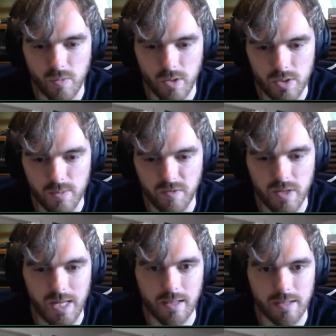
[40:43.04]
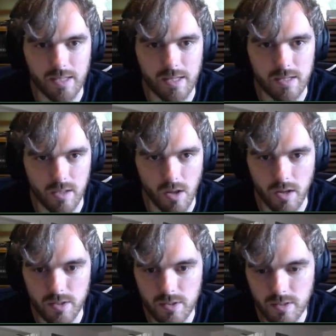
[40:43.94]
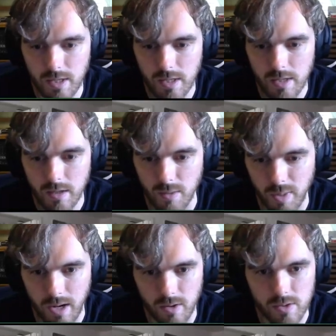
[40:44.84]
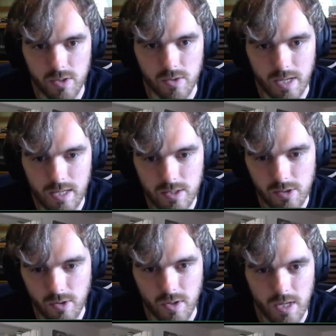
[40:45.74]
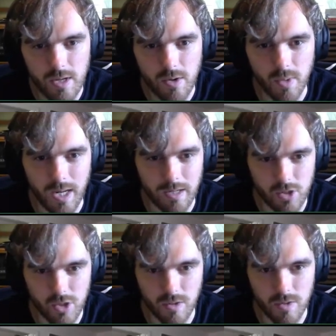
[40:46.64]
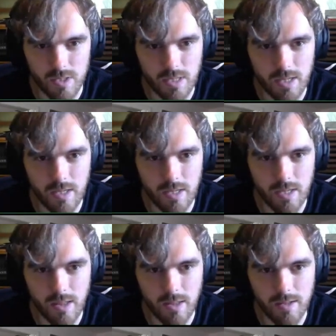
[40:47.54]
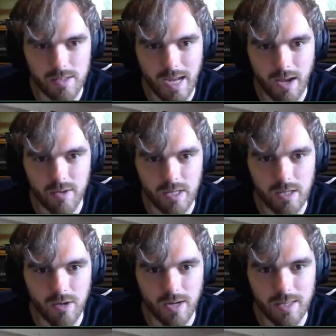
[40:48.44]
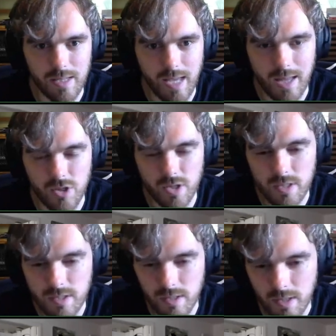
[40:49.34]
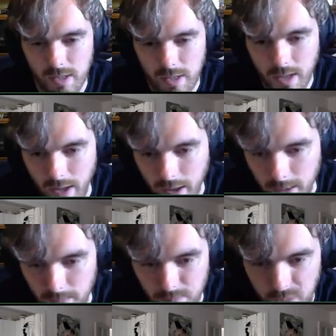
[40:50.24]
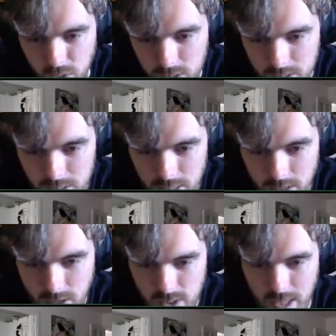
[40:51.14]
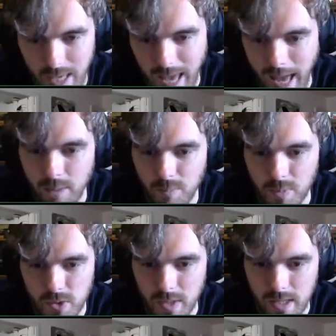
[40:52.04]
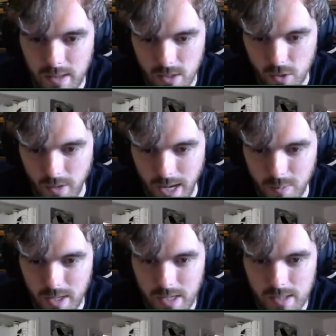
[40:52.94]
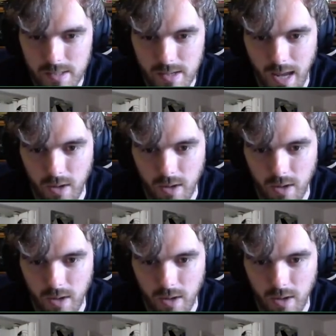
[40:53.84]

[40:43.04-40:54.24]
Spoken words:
where some fidelity is lost compared to this. So what I can show is down here at the edges, you can see there's a gap between this gray piece and